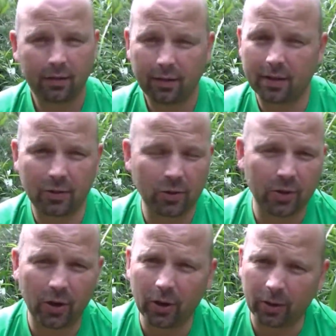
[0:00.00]
This is just
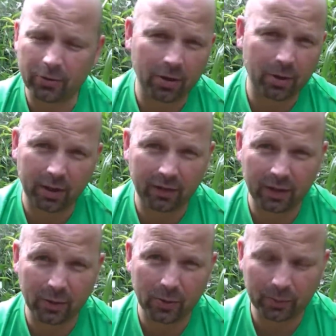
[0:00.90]
an ultra quick
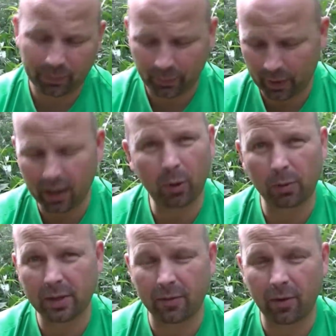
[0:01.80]
video. I'm
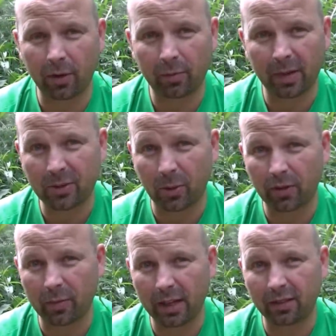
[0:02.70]
always getting wrong with my daughter
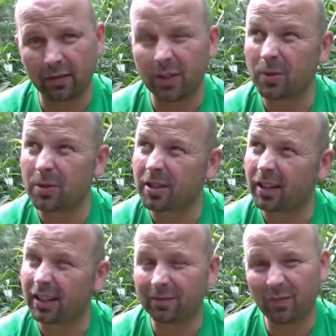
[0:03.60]
for making videos that
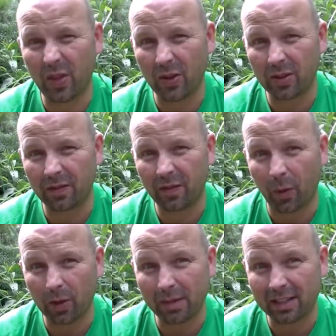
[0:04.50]
are like thirty,
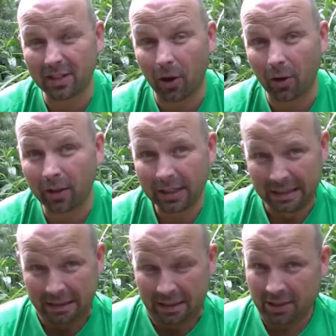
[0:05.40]
forty minutes long.
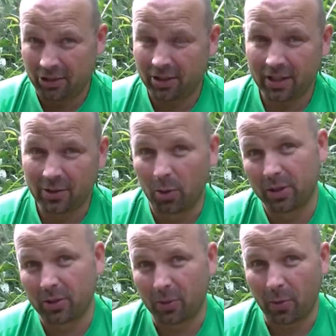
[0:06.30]
She says
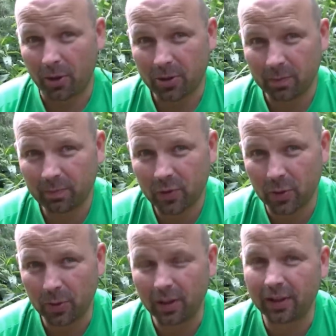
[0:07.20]
nobody's going to watch them.
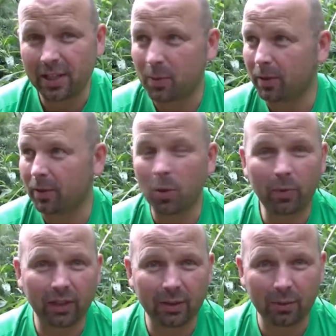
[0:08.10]
So this one
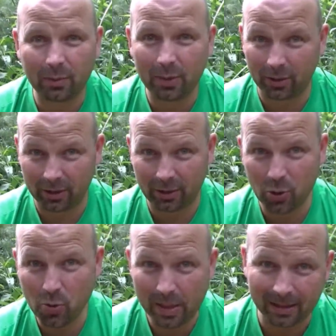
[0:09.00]
hopefully will be under
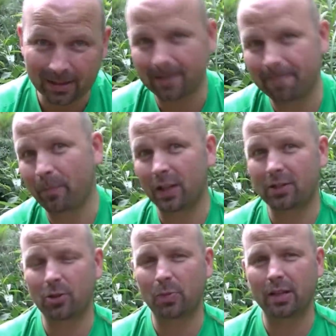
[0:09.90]
two minutes.
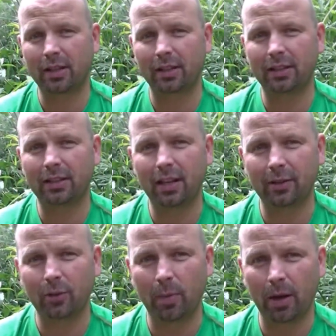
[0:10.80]
It's just basically to tell
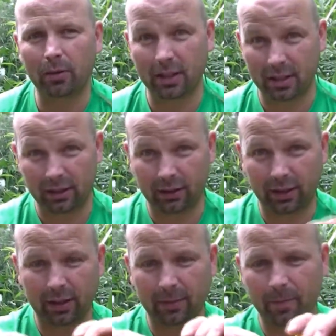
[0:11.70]
you about this little
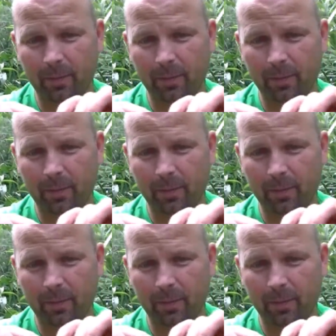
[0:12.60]
thing.